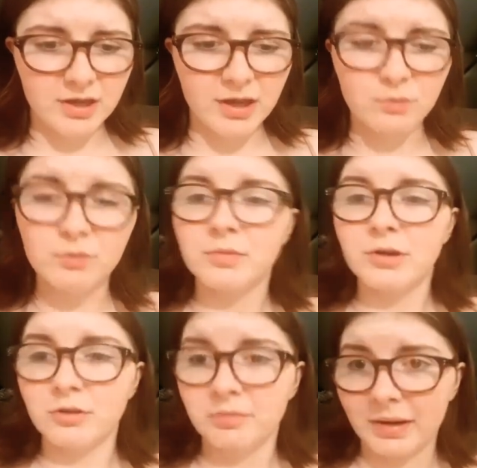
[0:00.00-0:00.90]
He wouldn't be
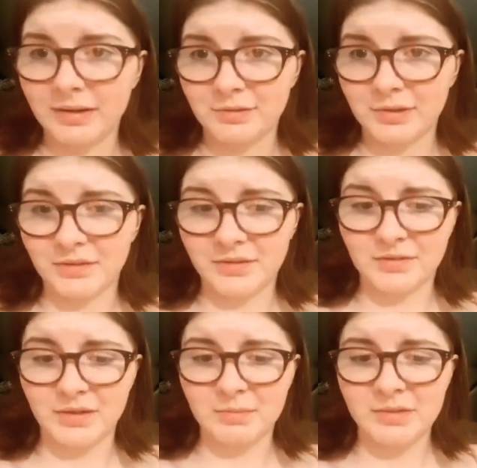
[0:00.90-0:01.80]
going back to a loving
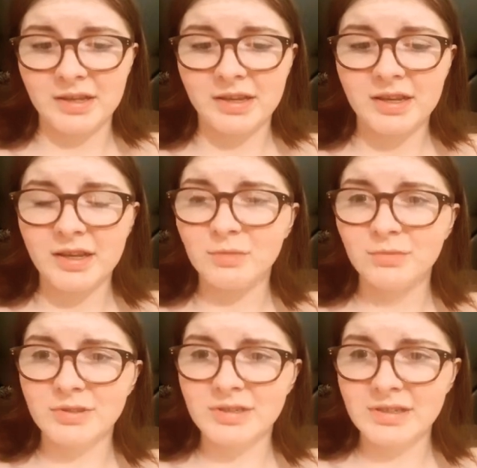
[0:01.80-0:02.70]
family. He
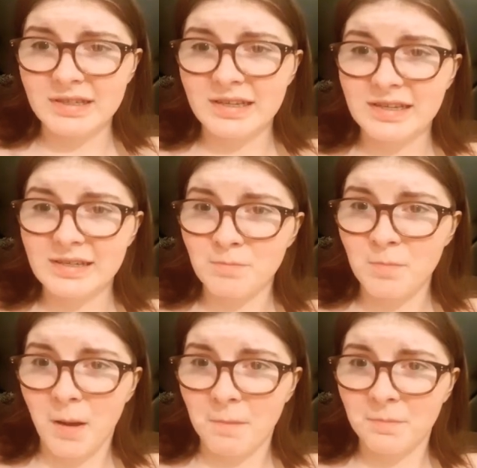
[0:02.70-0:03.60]
wouldn't see his mum.